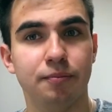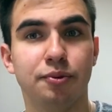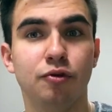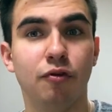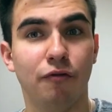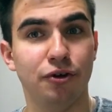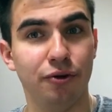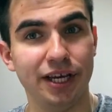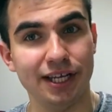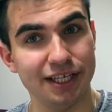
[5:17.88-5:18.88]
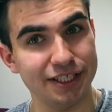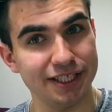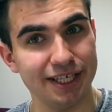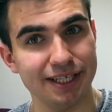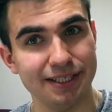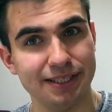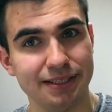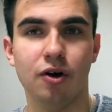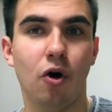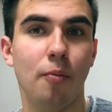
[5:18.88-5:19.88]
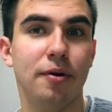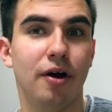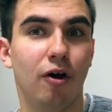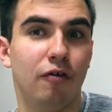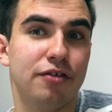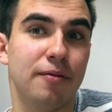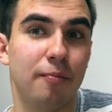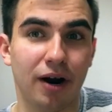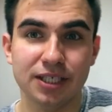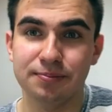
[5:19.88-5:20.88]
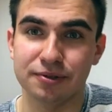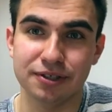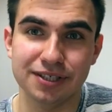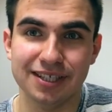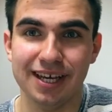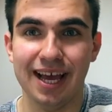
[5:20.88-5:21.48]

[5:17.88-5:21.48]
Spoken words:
proof of your English skills, copy of the passport,